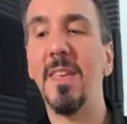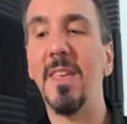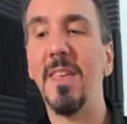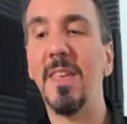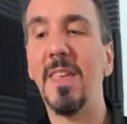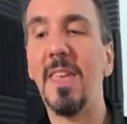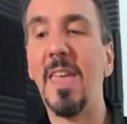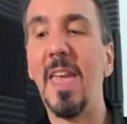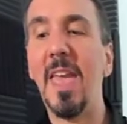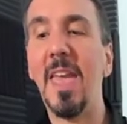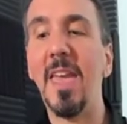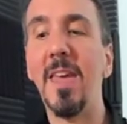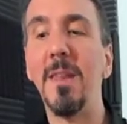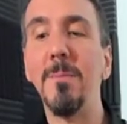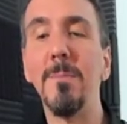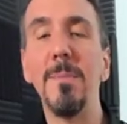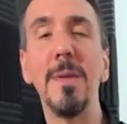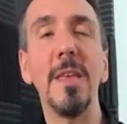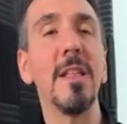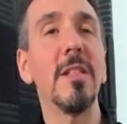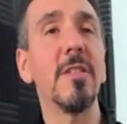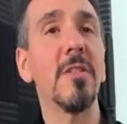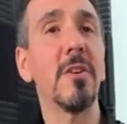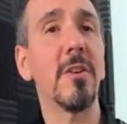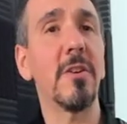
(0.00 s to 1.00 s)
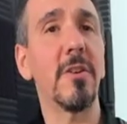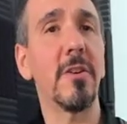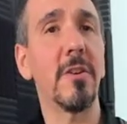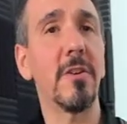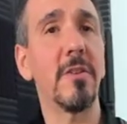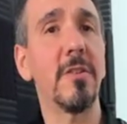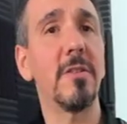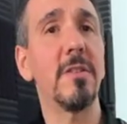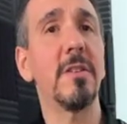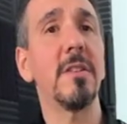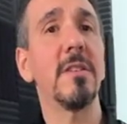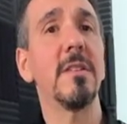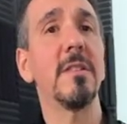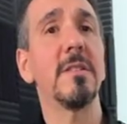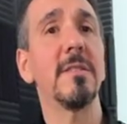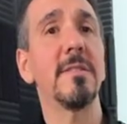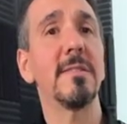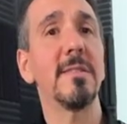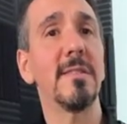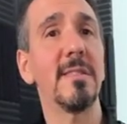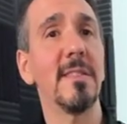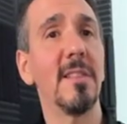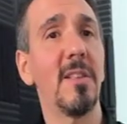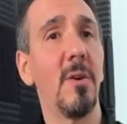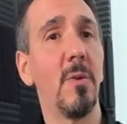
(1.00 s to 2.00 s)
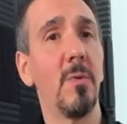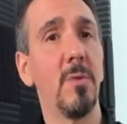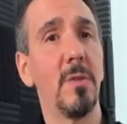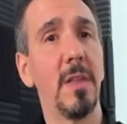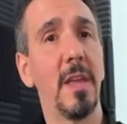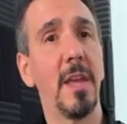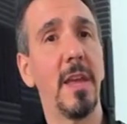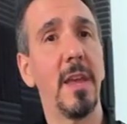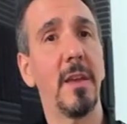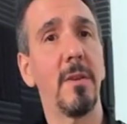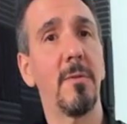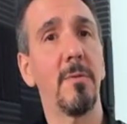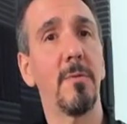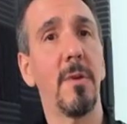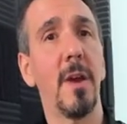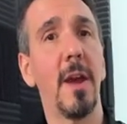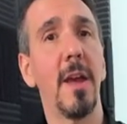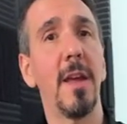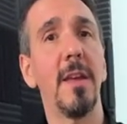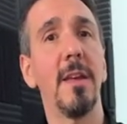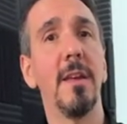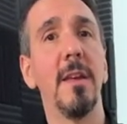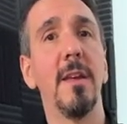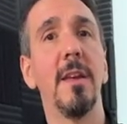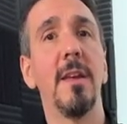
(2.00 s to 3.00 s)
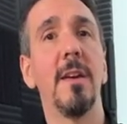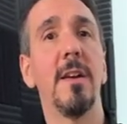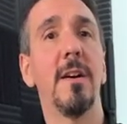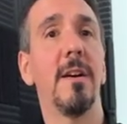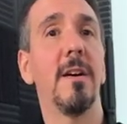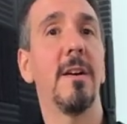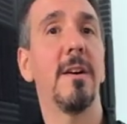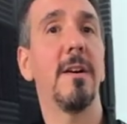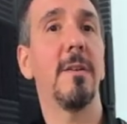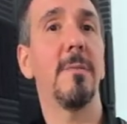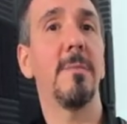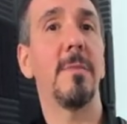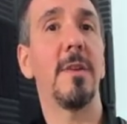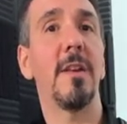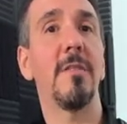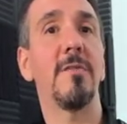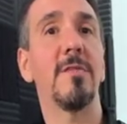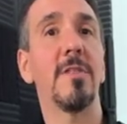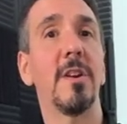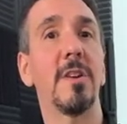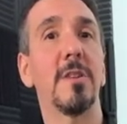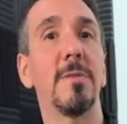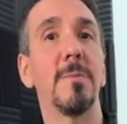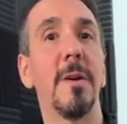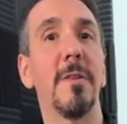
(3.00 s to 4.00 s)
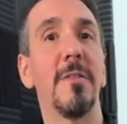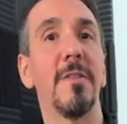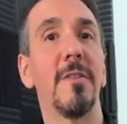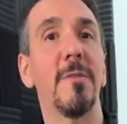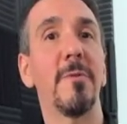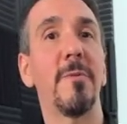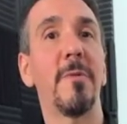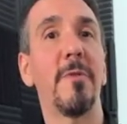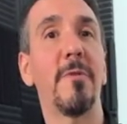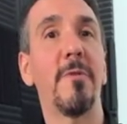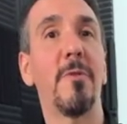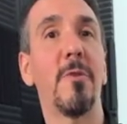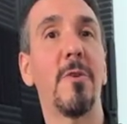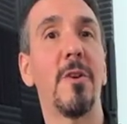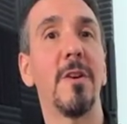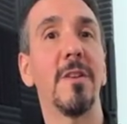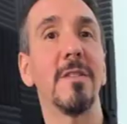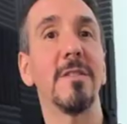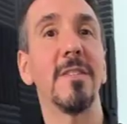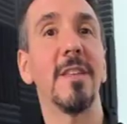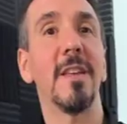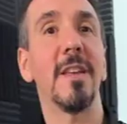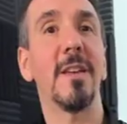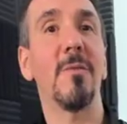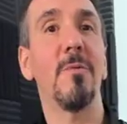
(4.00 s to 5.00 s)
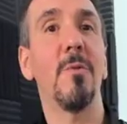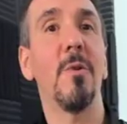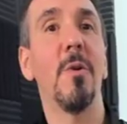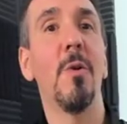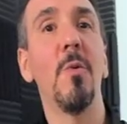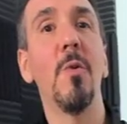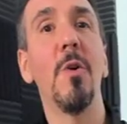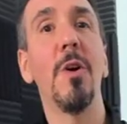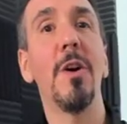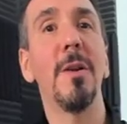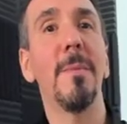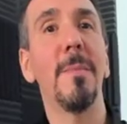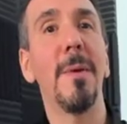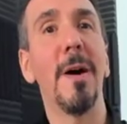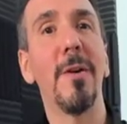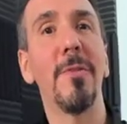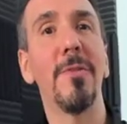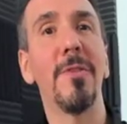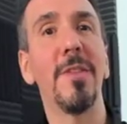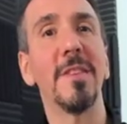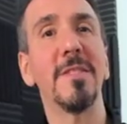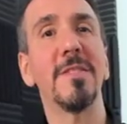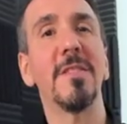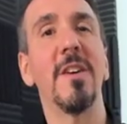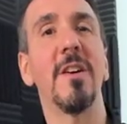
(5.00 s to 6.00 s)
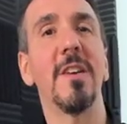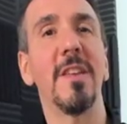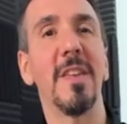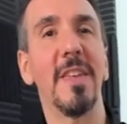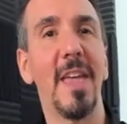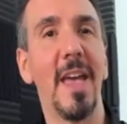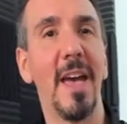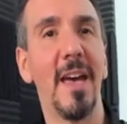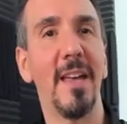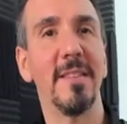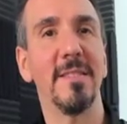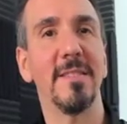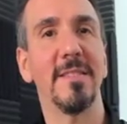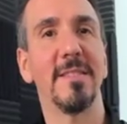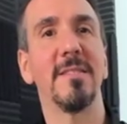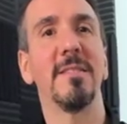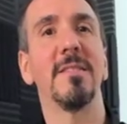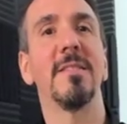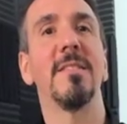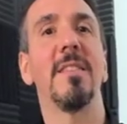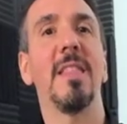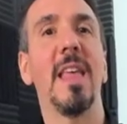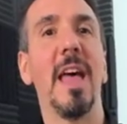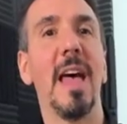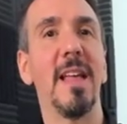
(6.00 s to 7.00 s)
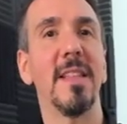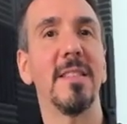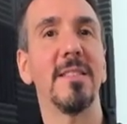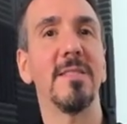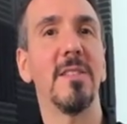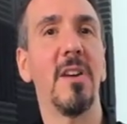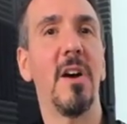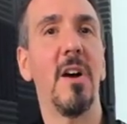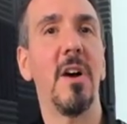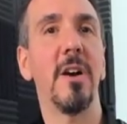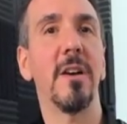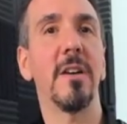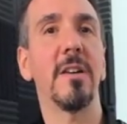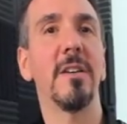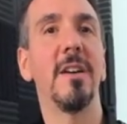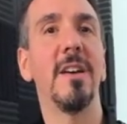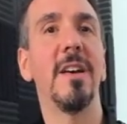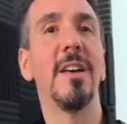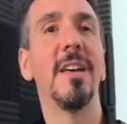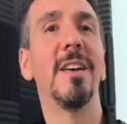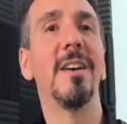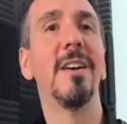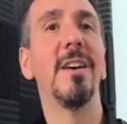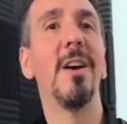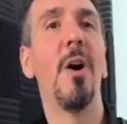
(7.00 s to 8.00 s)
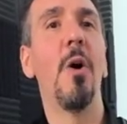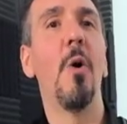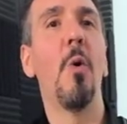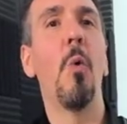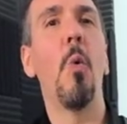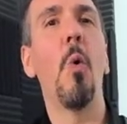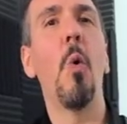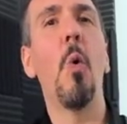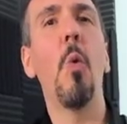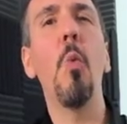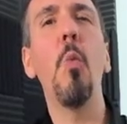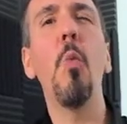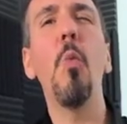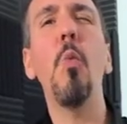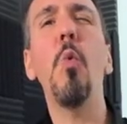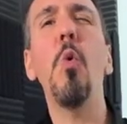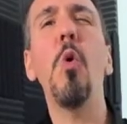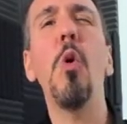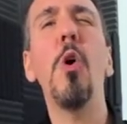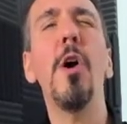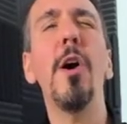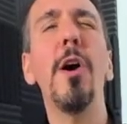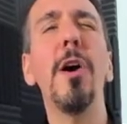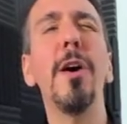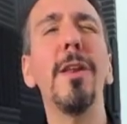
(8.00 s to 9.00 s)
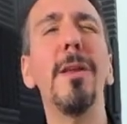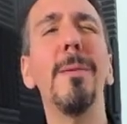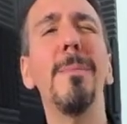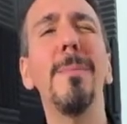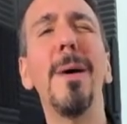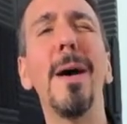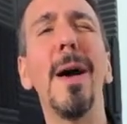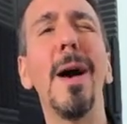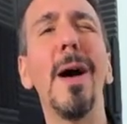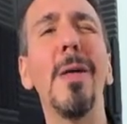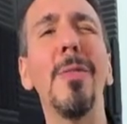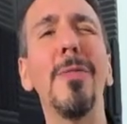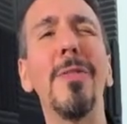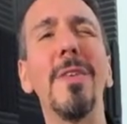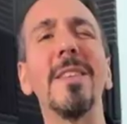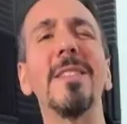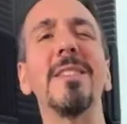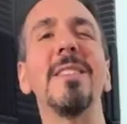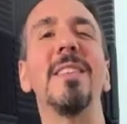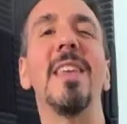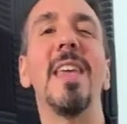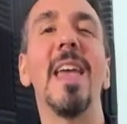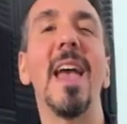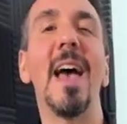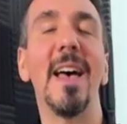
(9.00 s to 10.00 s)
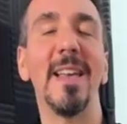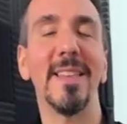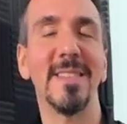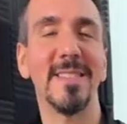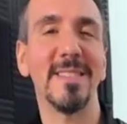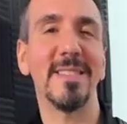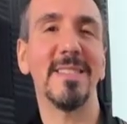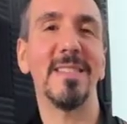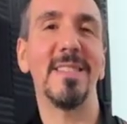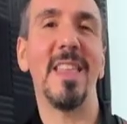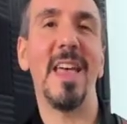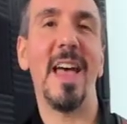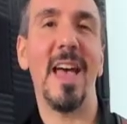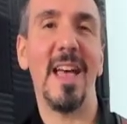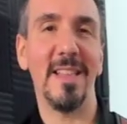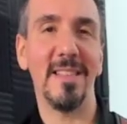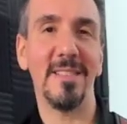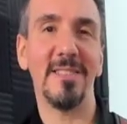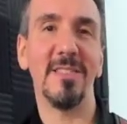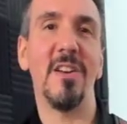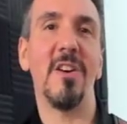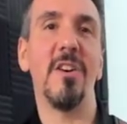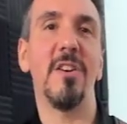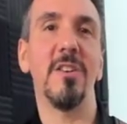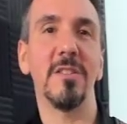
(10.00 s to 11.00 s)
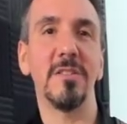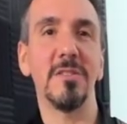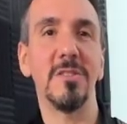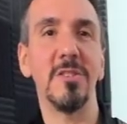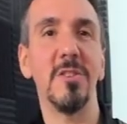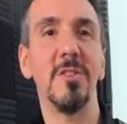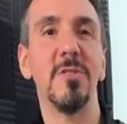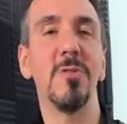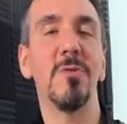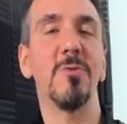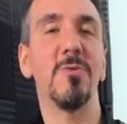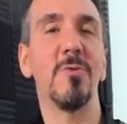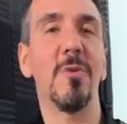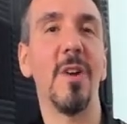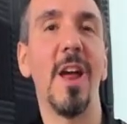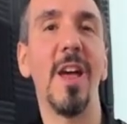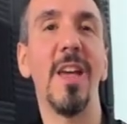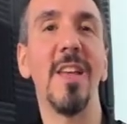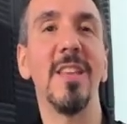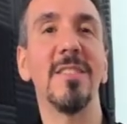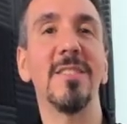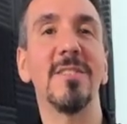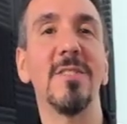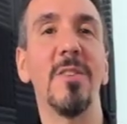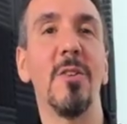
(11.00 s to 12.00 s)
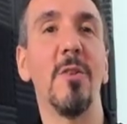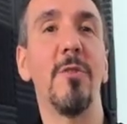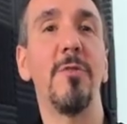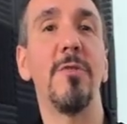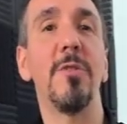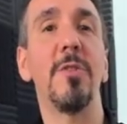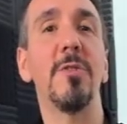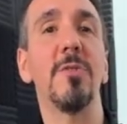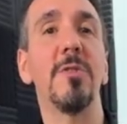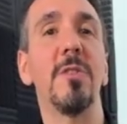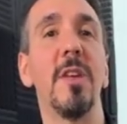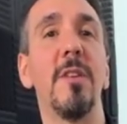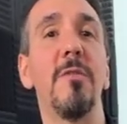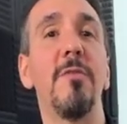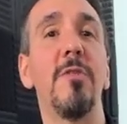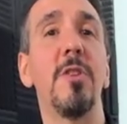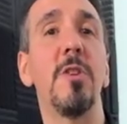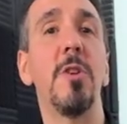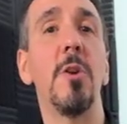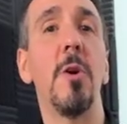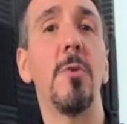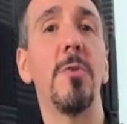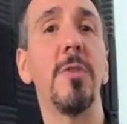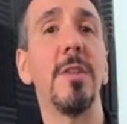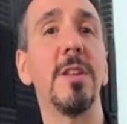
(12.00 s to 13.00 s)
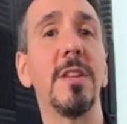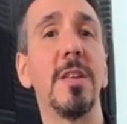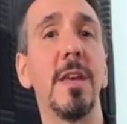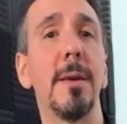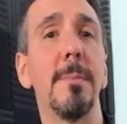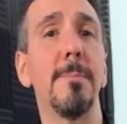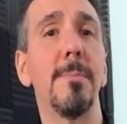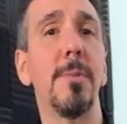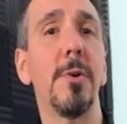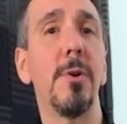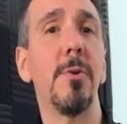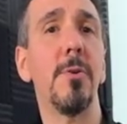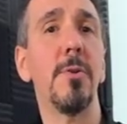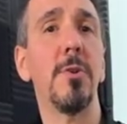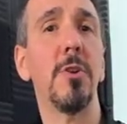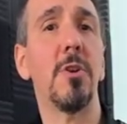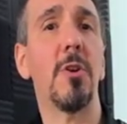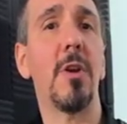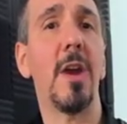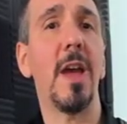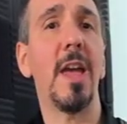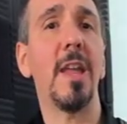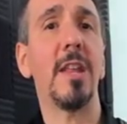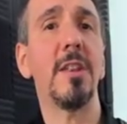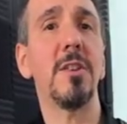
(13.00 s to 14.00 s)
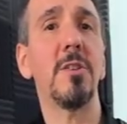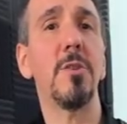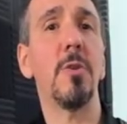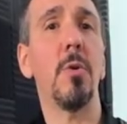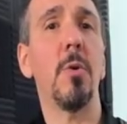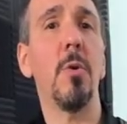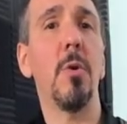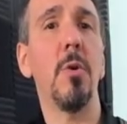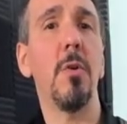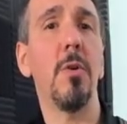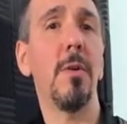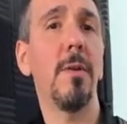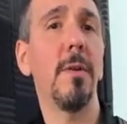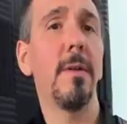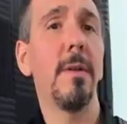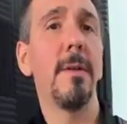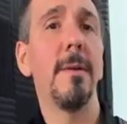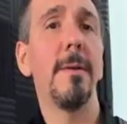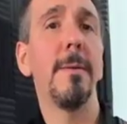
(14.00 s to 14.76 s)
can be learned slowly, right? And I've talked about this before. It's like, well, what about this song? Yes, that song. Well, what about the? Yes, that song too, right? So if you know the tempo, your end goal,